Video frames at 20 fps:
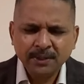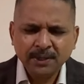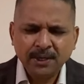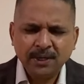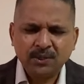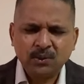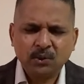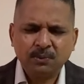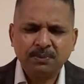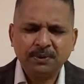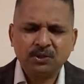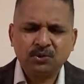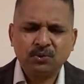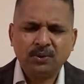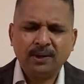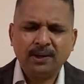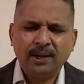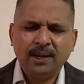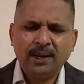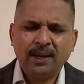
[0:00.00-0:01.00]
He took me
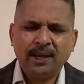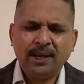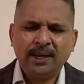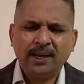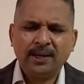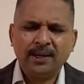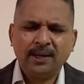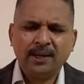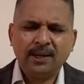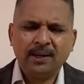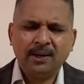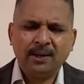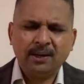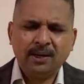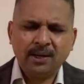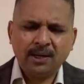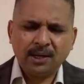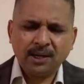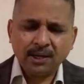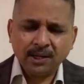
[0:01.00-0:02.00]
through a lane,
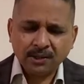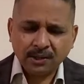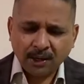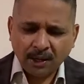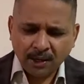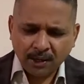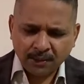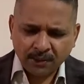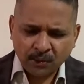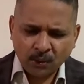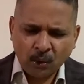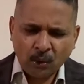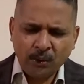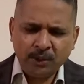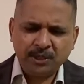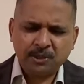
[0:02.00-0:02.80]
uh, a, a road